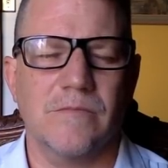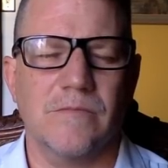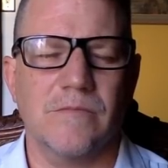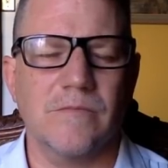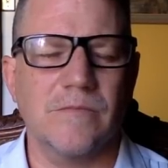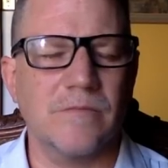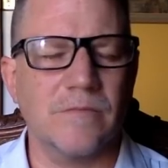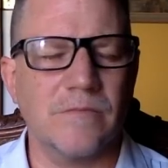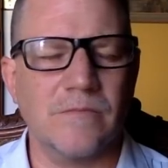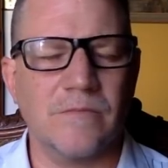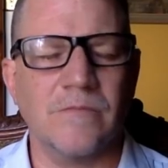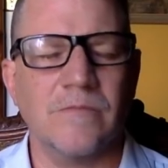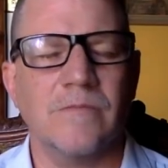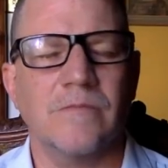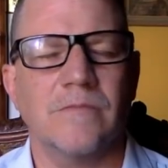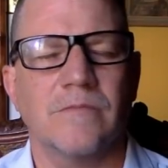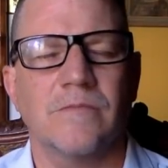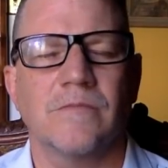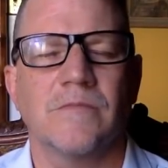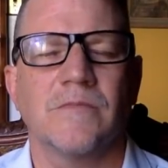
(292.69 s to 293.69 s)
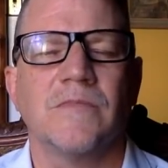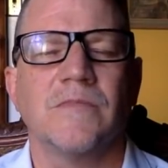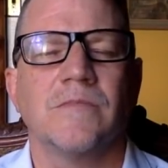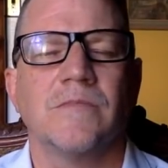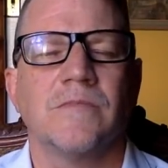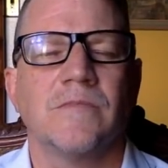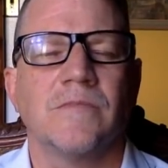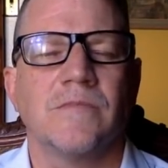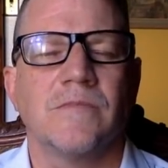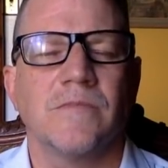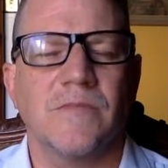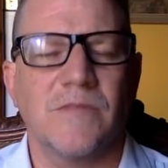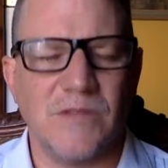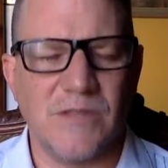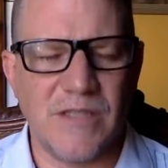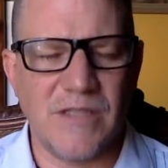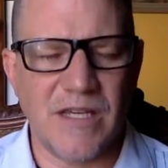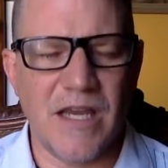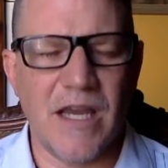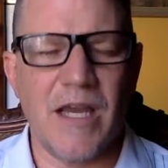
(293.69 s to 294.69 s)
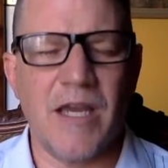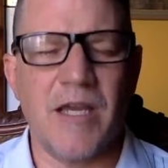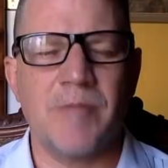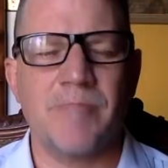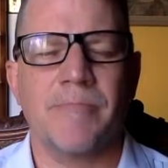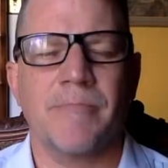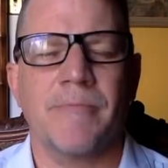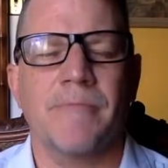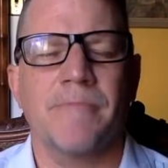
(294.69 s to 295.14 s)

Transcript: Hmm. Okay.